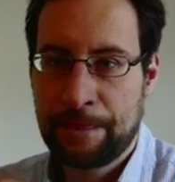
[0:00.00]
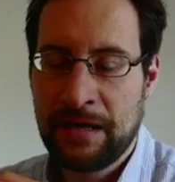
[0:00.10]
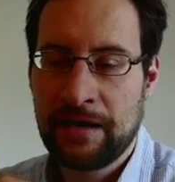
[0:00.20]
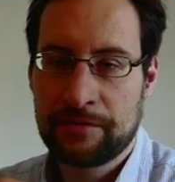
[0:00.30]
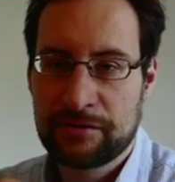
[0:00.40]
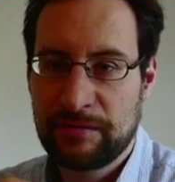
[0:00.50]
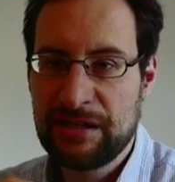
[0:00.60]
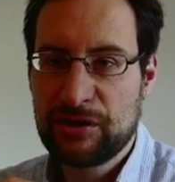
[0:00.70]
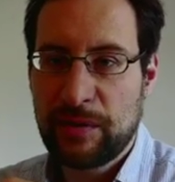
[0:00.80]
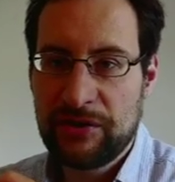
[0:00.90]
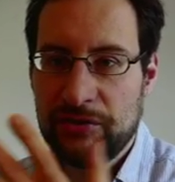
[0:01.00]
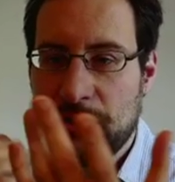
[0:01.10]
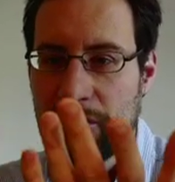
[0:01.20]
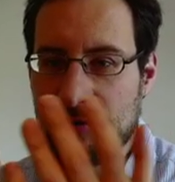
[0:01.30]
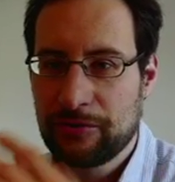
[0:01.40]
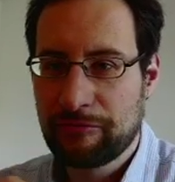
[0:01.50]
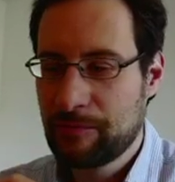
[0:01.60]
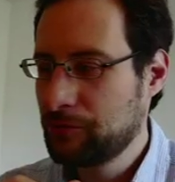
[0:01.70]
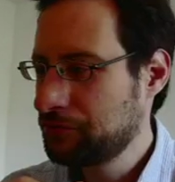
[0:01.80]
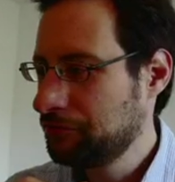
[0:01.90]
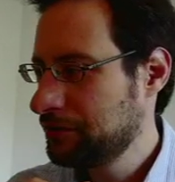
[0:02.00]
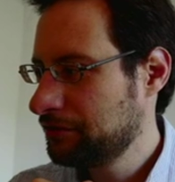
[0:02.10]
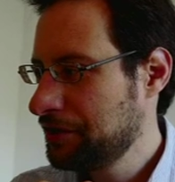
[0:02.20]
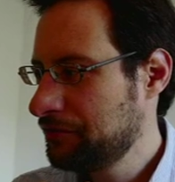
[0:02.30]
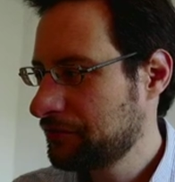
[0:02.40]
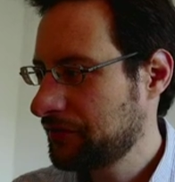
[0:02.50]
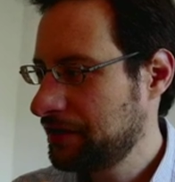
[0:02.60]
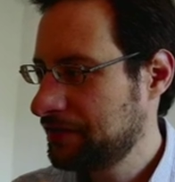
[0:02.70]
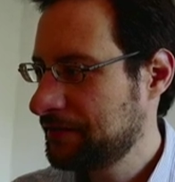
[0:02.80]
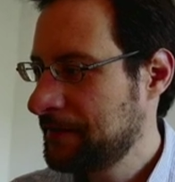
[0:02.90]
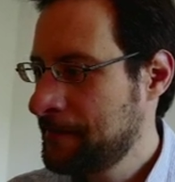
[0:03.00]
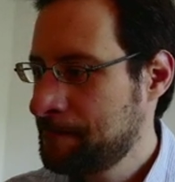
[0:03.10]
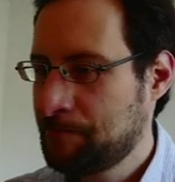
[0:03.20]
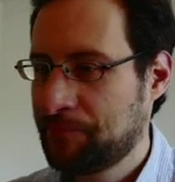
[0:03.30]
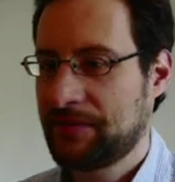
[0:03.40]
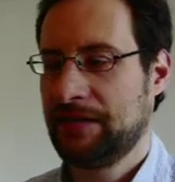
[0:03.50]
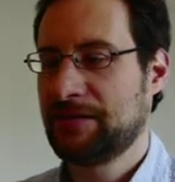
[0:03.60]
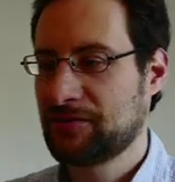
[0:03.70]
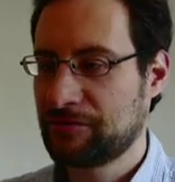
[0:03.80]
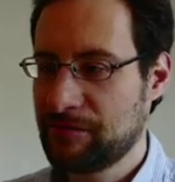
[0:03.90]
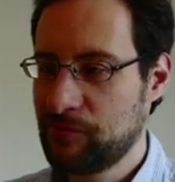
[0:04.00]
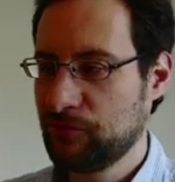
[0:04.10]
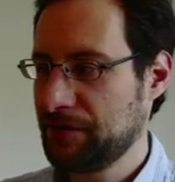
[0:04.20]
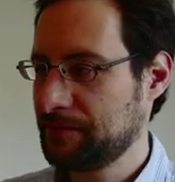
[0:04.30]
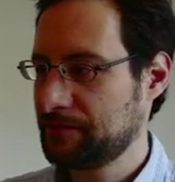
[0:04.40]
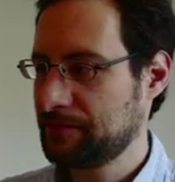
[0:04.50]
yeah, 2020, you reboot your Linux and it's not rebooting.